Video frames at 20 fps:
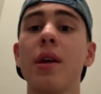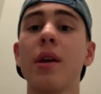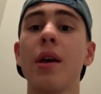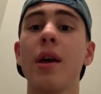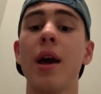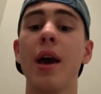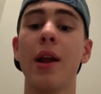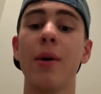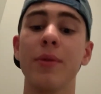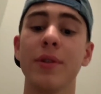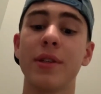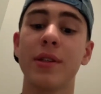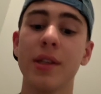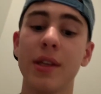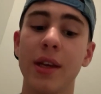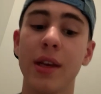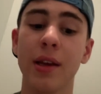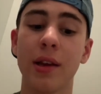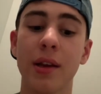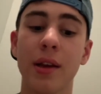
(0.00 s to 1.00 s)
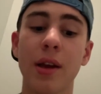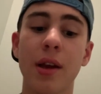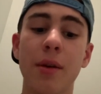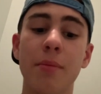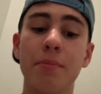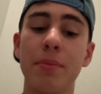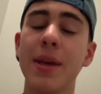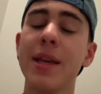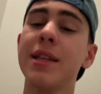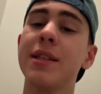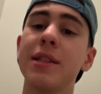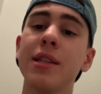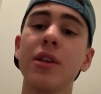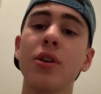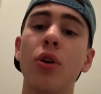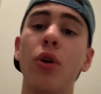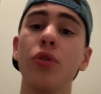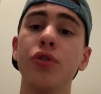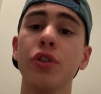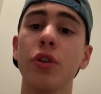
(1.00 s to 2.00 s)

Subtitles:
And I was seeing PC culture.